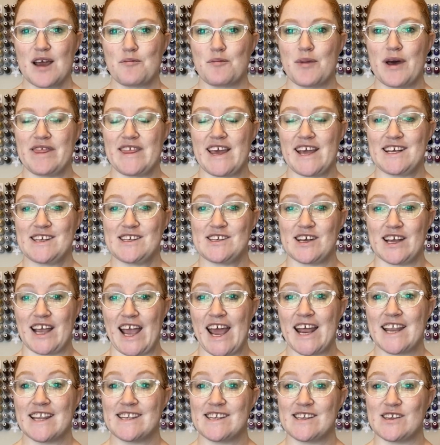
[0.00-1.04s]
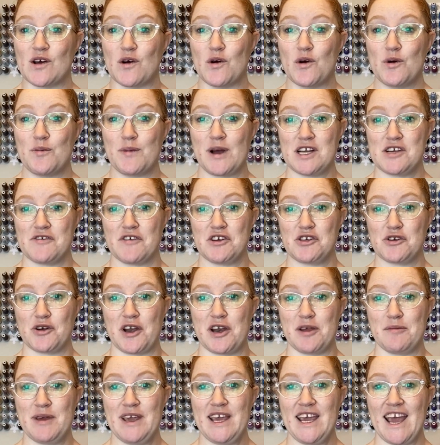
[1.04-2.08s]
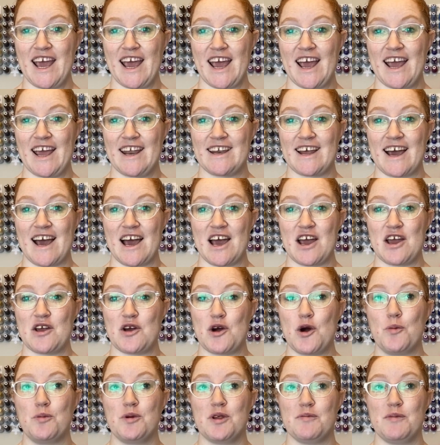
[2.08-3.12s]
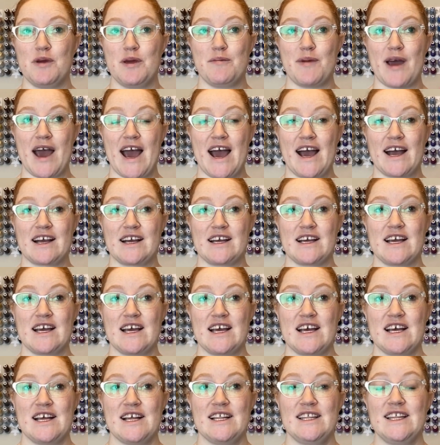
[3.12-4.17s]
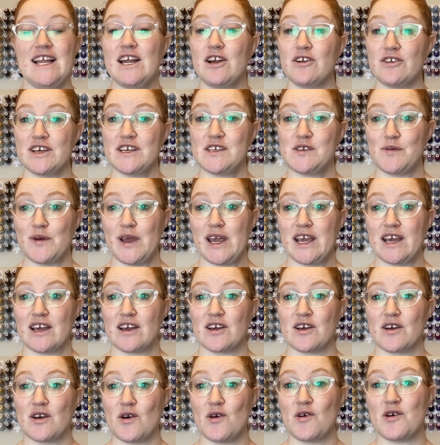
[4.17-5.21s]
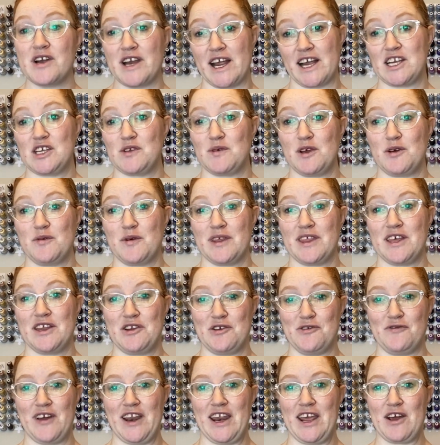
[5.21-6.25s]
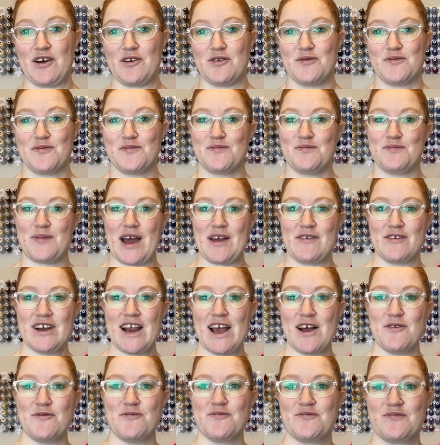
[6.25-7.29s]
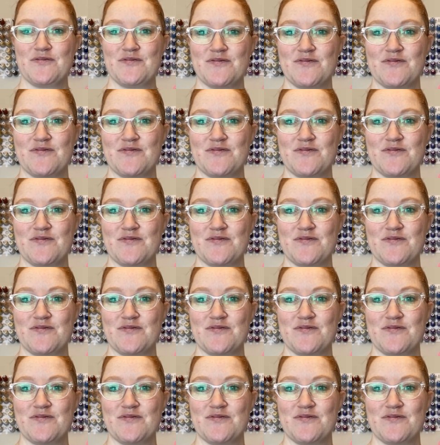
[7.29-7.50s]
But thanks again so much for joining me, and I hope to be back later this week or next week with a new video. Bye for now.